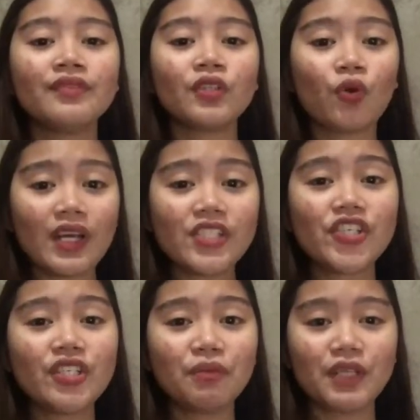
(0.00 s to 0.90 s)

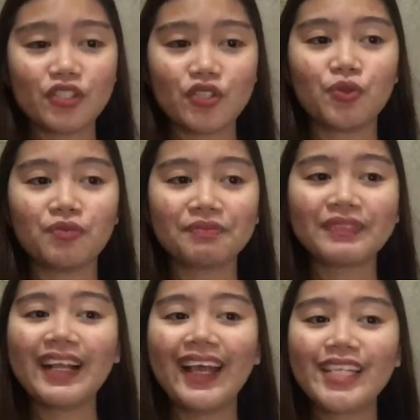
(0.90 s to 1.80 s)
Question number 2.
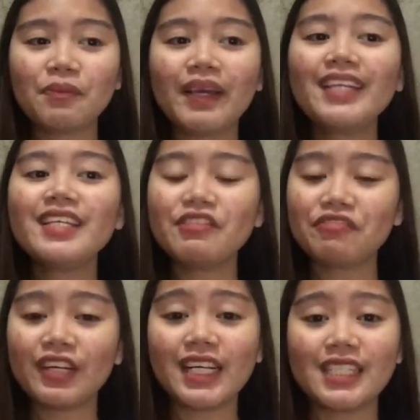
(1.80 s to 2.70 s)
Explain the
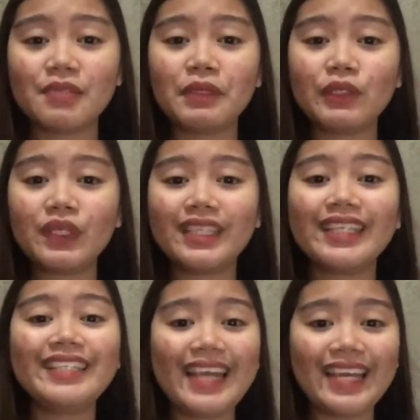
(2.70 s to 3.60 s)
difference between
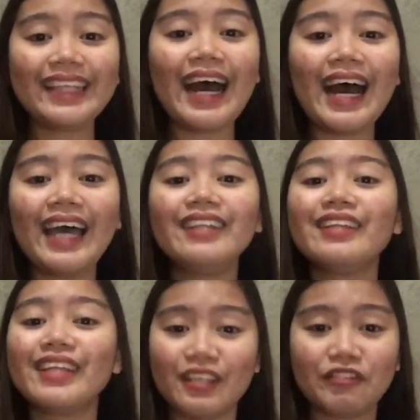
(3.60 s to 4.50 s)
the data and
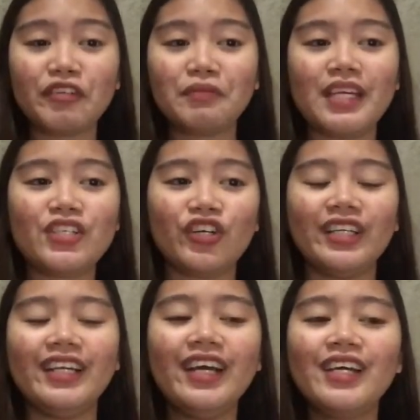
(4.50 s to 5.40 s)
the information.